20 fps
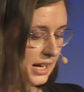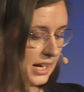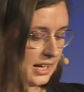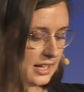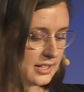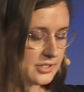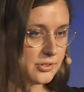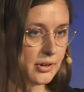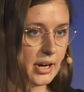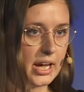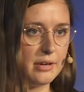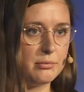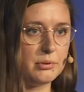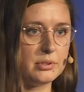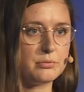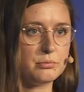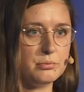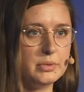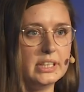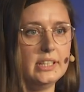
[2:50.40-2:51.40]
So I
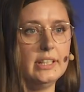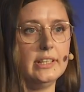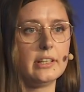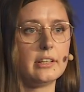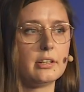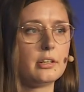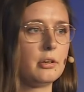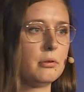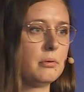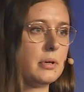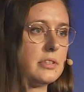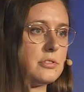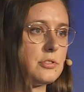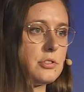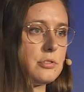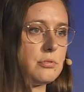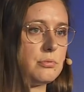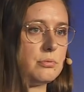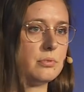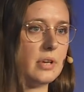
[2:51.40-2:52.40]
would really
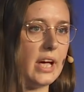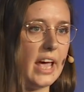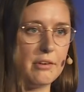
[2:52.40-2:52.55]
encourage to